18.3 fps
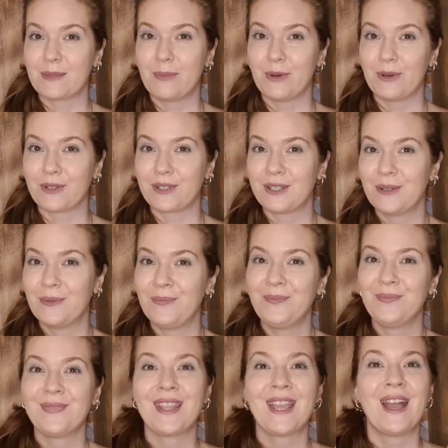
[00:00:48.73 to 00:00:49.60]
book.
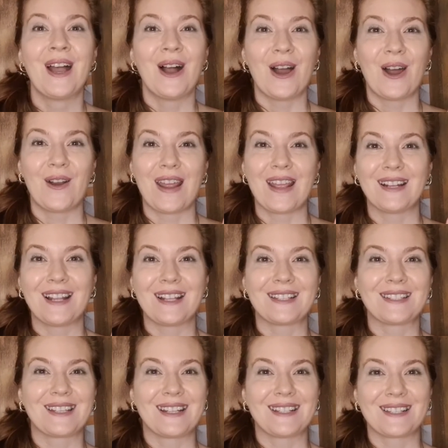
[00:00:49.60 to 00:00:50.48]
Alright,
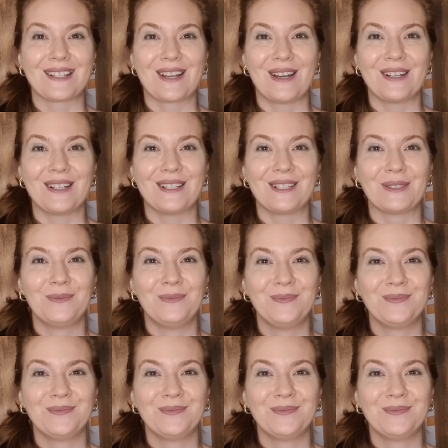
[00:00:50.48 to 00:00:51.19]
let's get started.